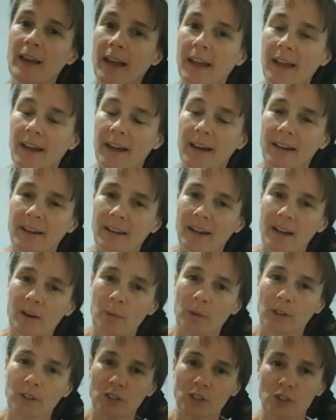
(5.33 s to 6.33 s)
and I
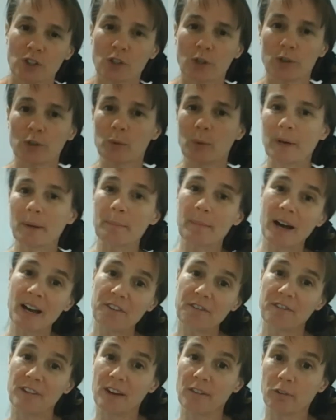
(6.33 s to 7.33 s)
wanted to show you one of my
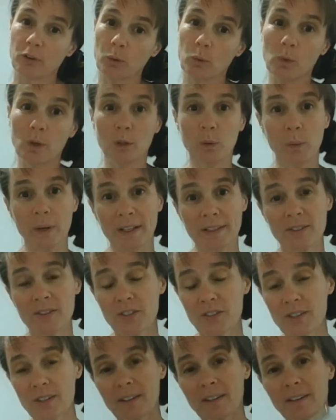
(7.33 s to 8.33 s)
favorite woodwinds,
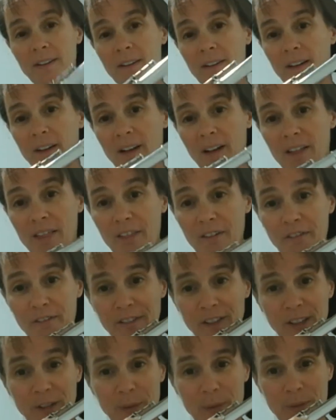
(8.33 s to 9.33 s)
the
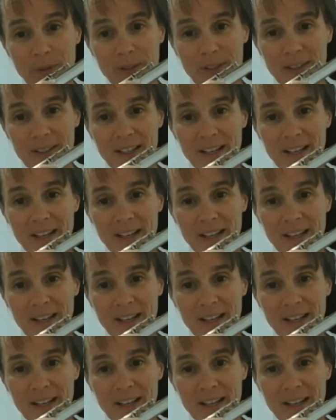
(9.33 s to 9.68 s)
flute.